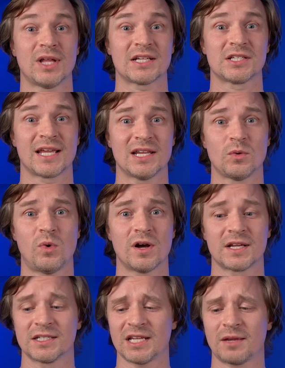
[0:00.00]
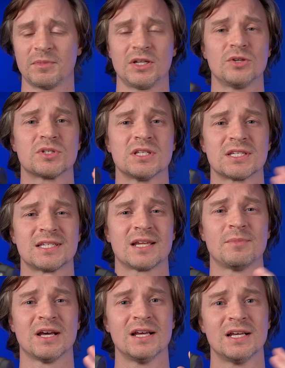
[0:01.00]
I'll actually end a walking segment using the
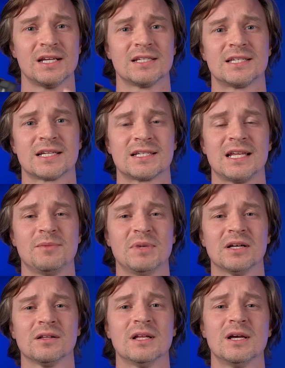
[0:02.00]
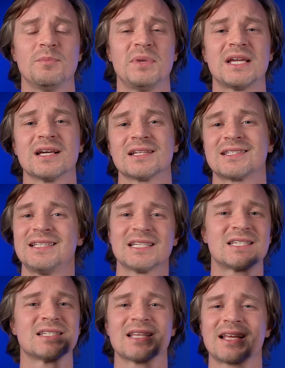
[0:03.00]
Sigma 16mm because
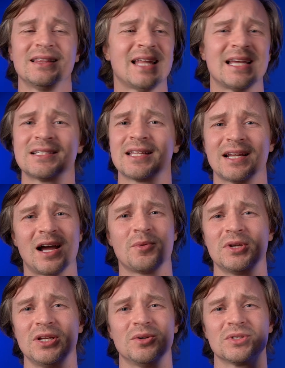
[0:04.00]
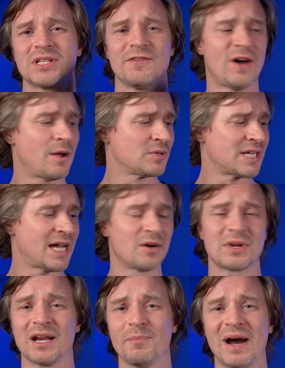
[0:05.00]
this is the lens that I would use if I was
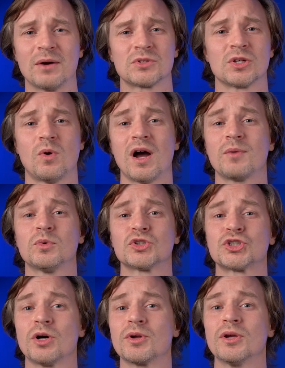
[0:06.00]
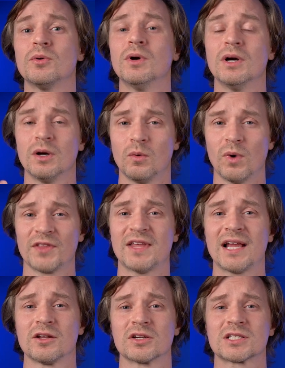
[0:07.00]
out and about, so I will show you what
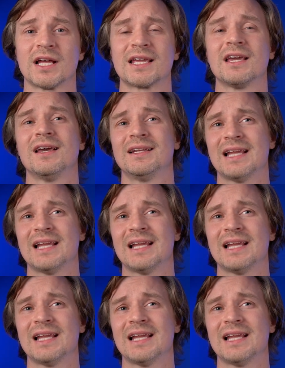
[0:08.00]
that looks like.